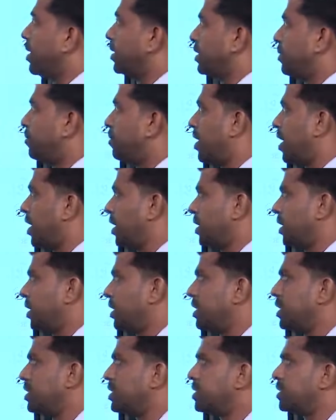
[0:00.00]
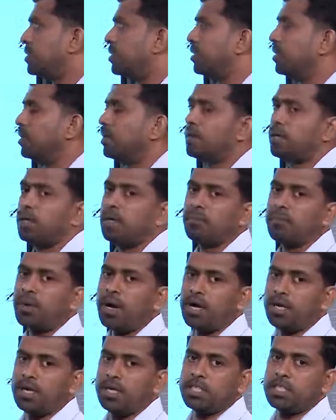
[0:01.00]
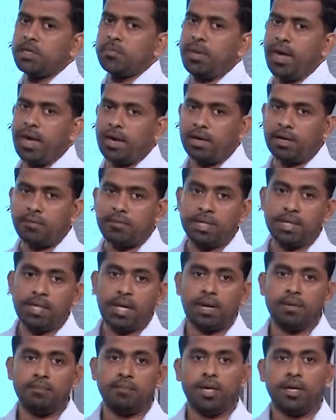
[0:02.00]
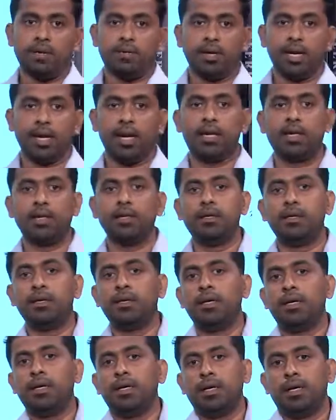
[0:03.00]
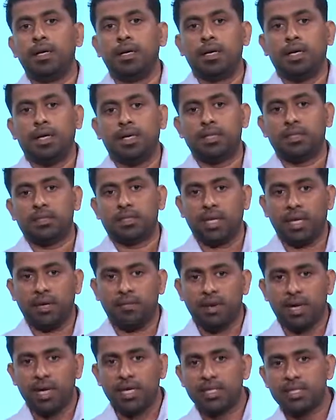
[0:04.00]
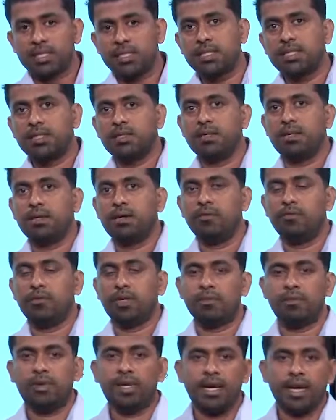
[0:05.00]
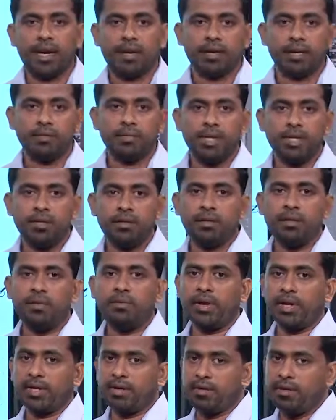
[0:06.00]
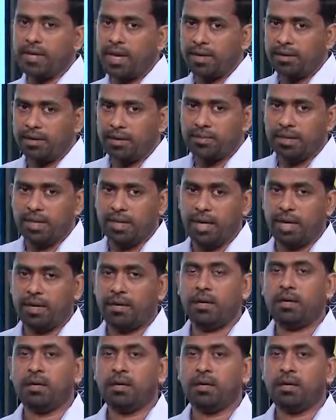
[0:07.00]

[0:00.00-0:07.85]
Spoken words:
the partners. A partnership agreement can be created in three ways: verbal agreement, written agreement and